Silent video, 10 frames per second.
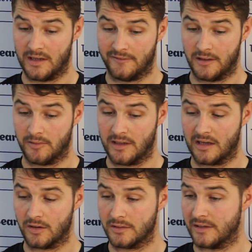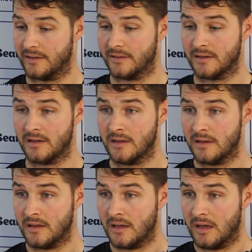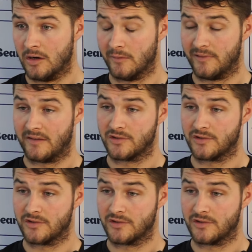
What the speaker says: I feel really good, and hopefully